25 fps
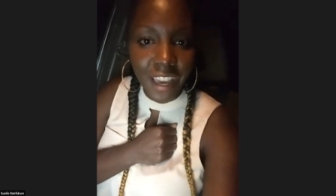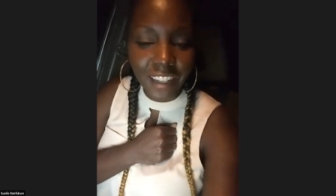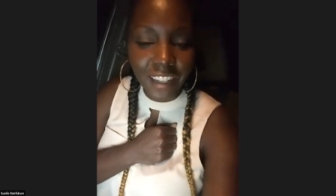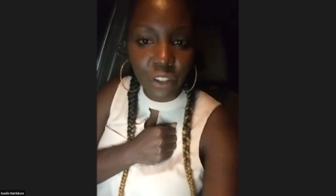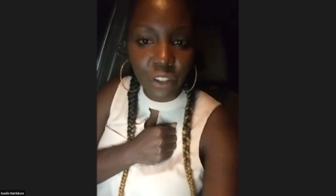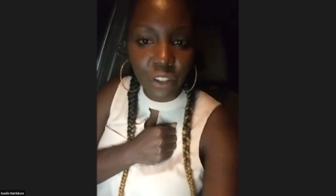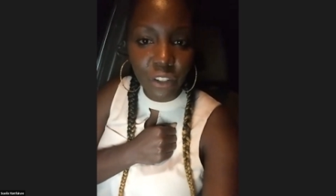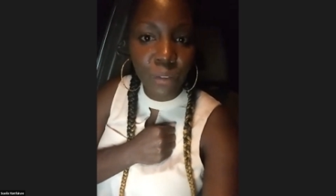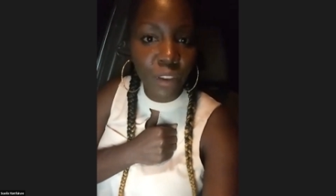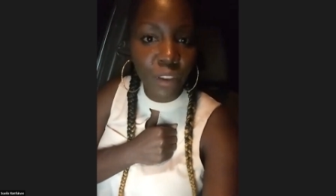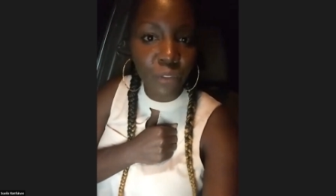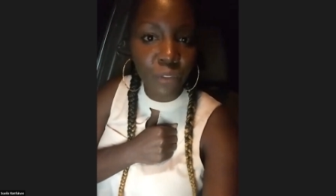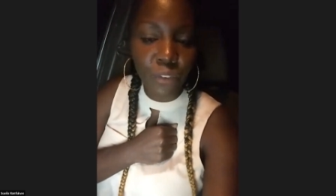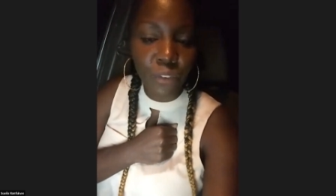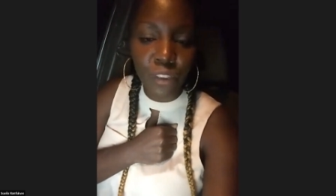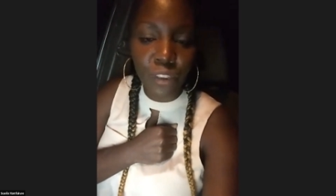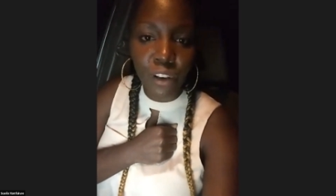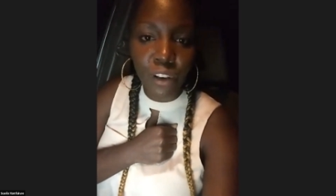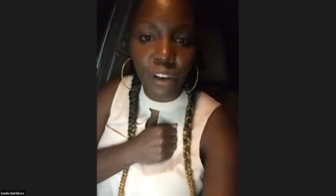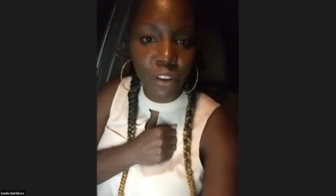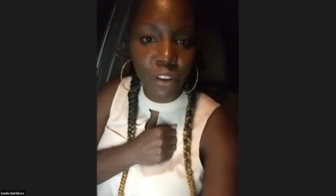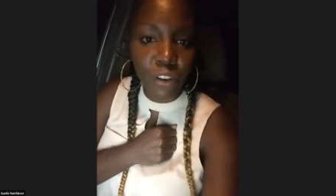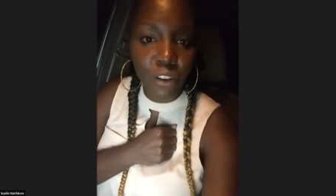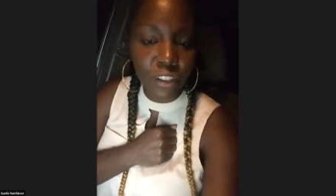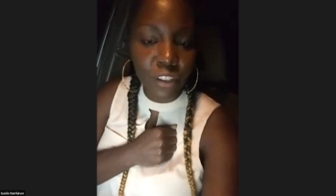Grieving for
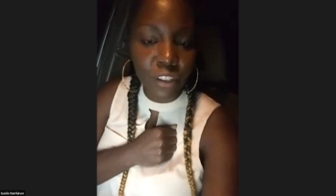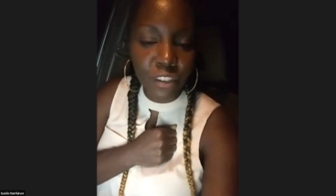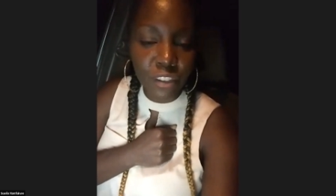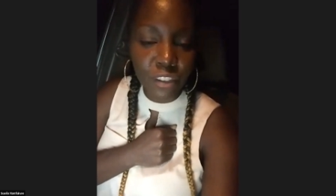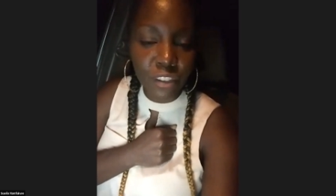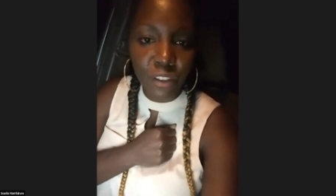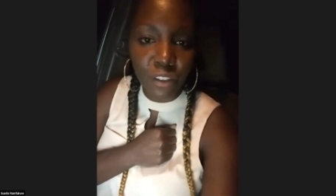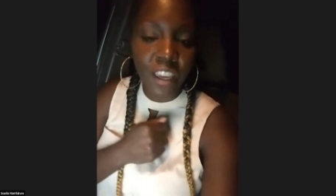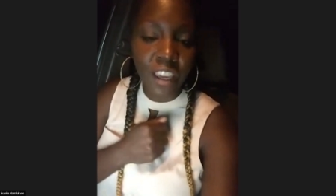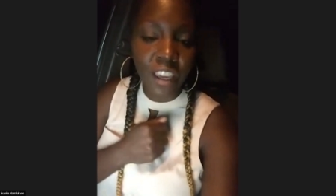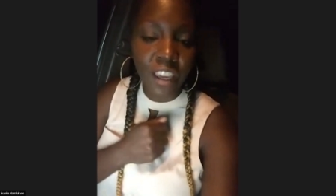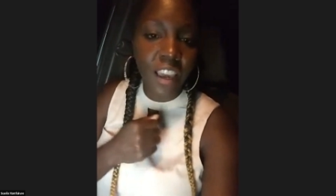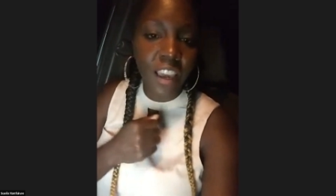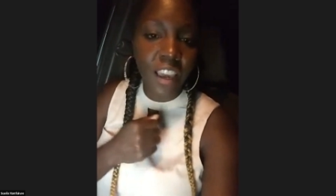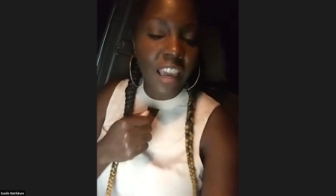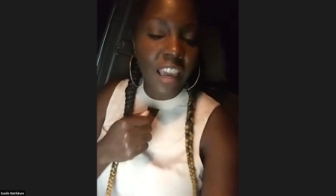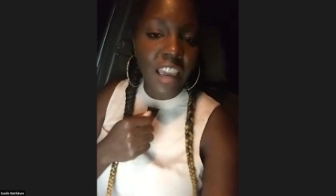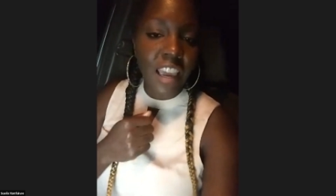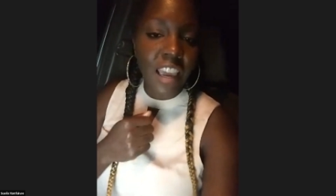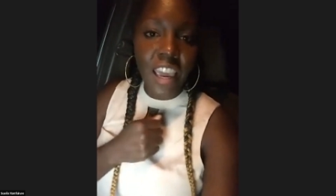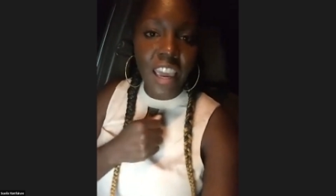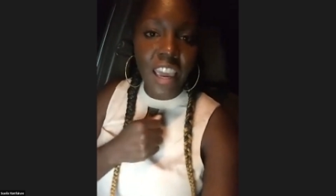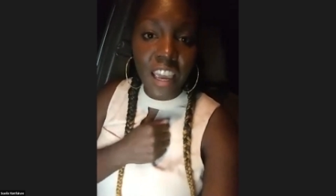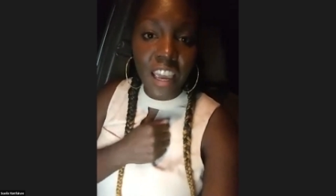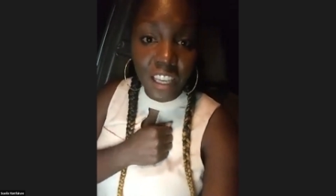the loss of
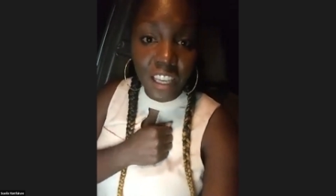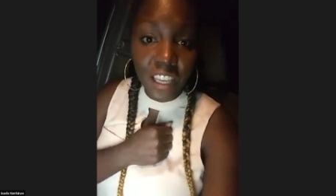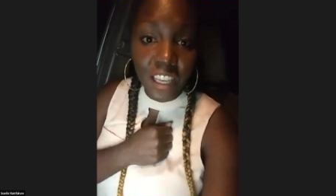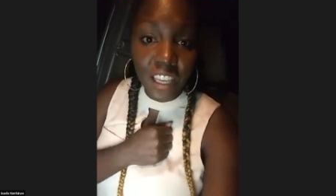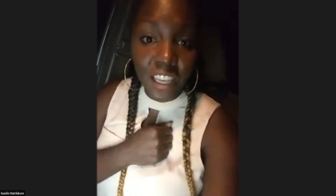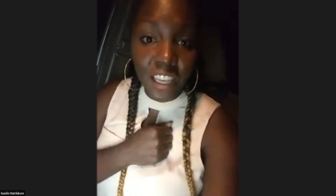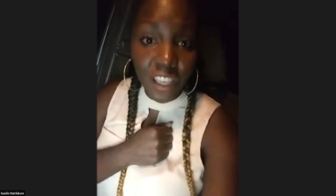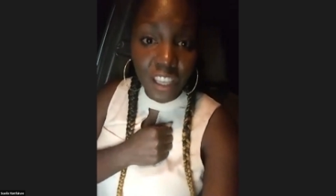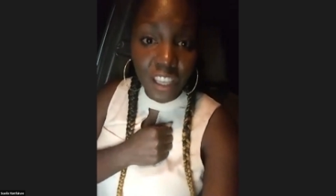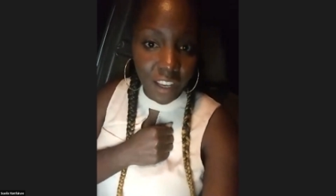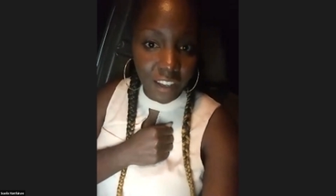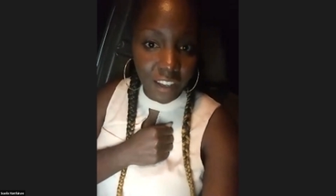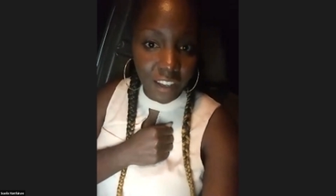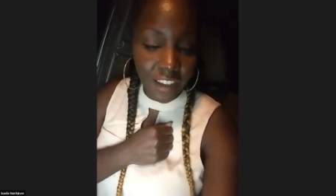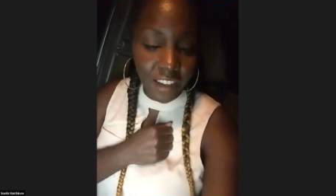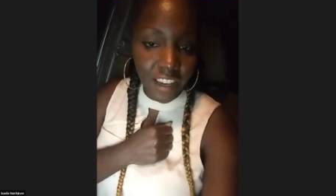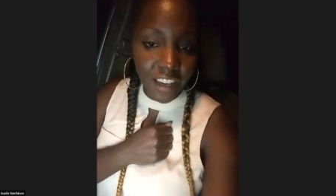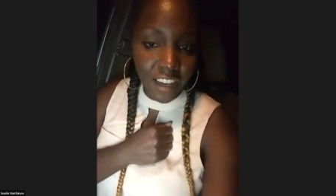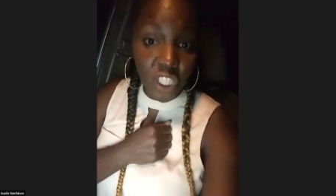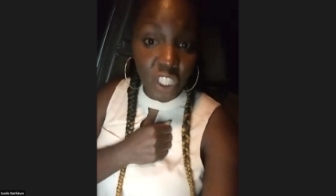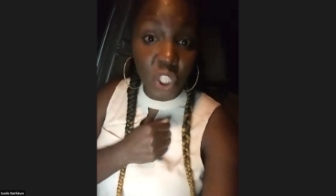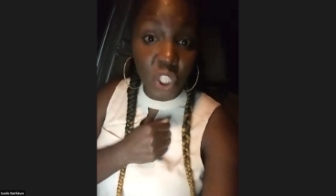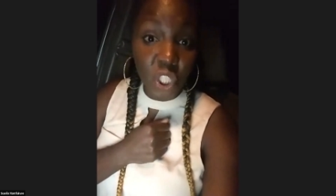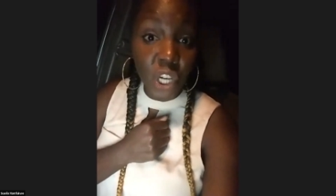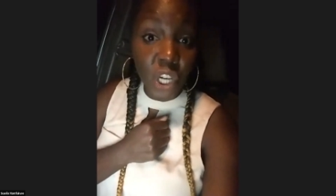anyone,
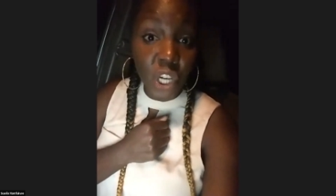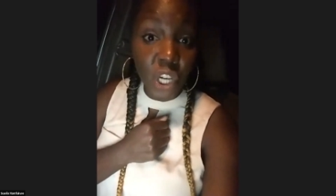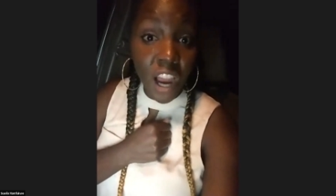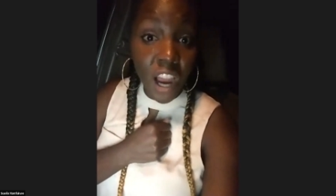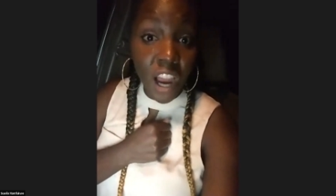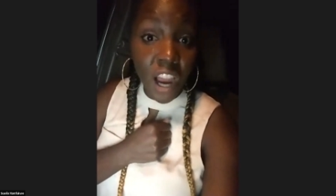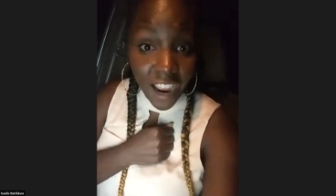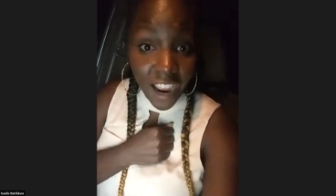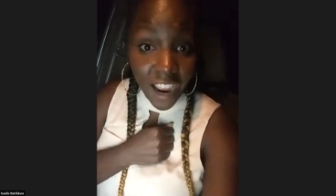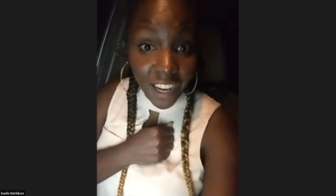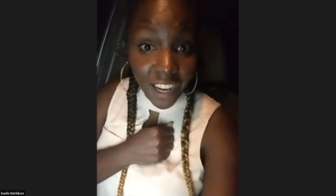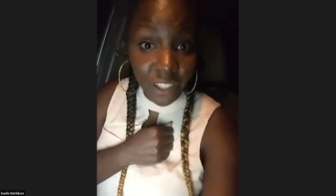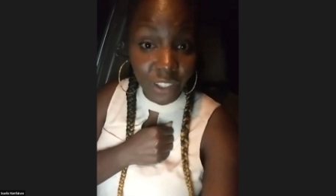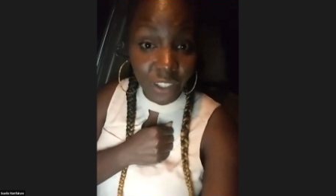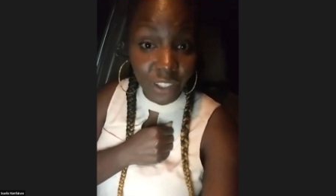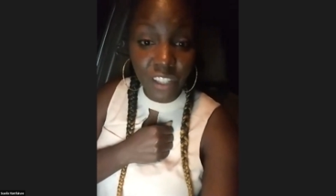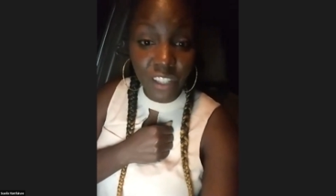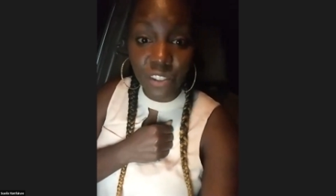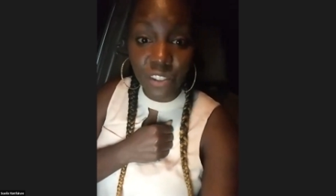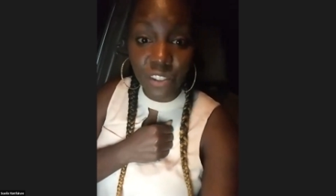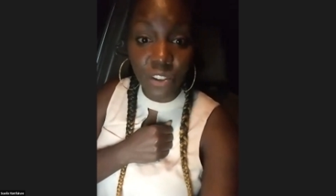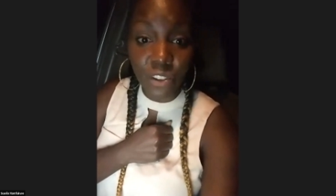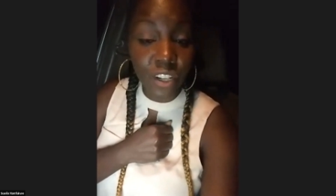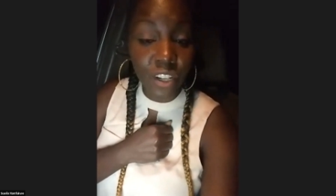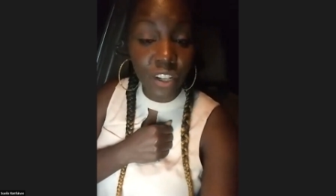a child,
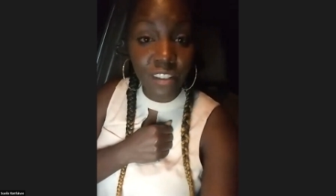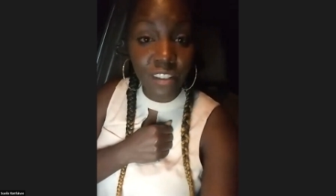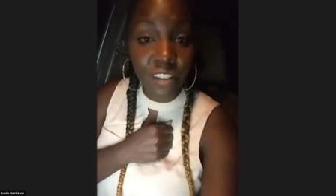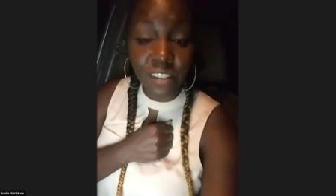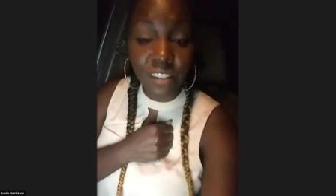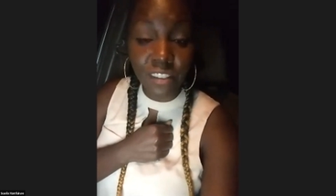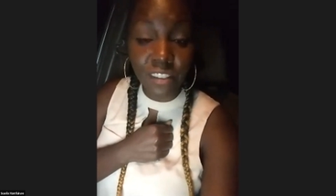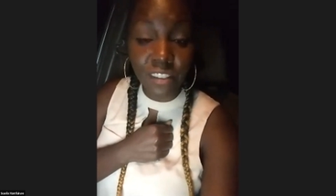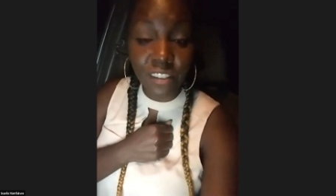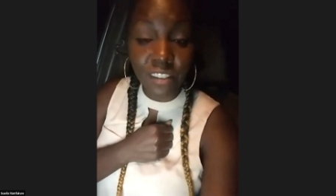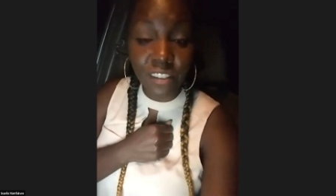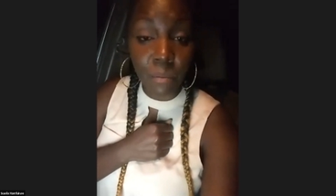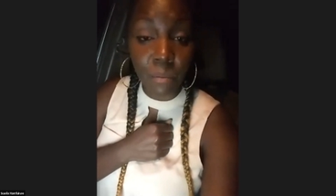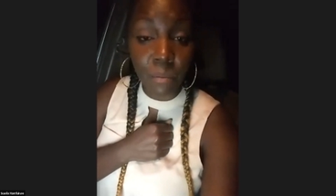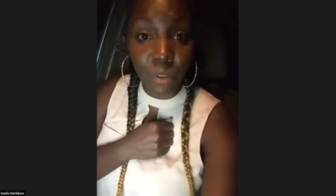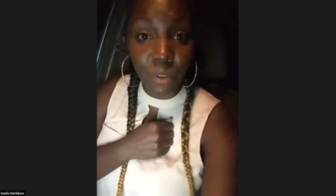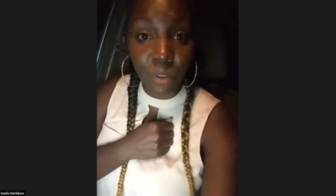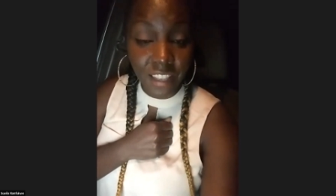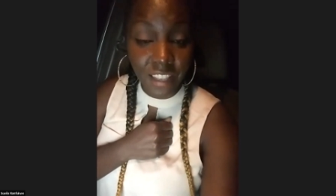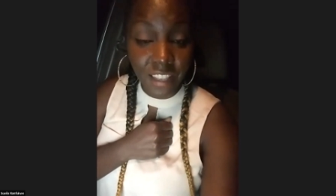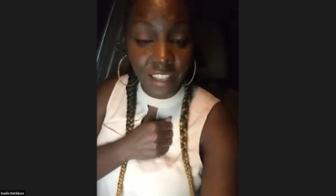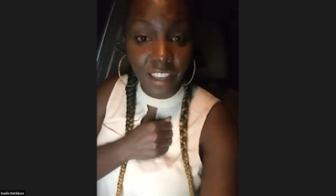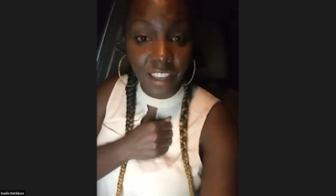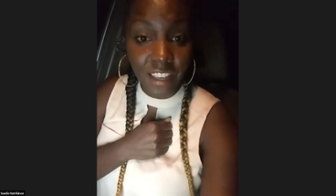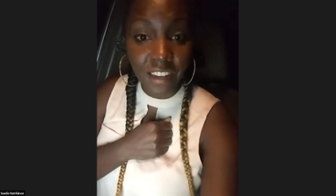is not as simple as
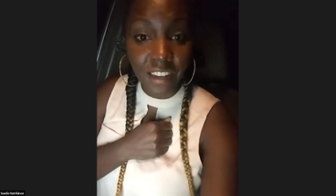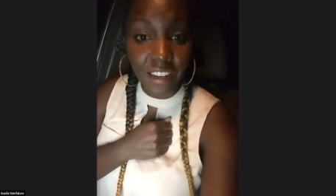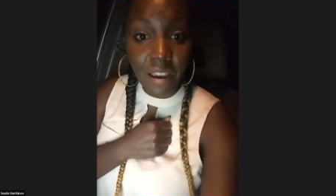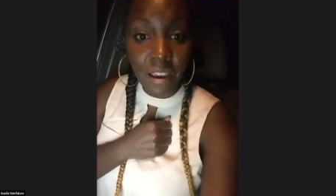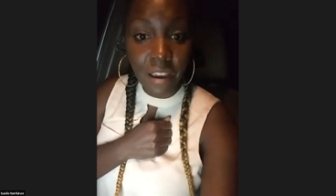that.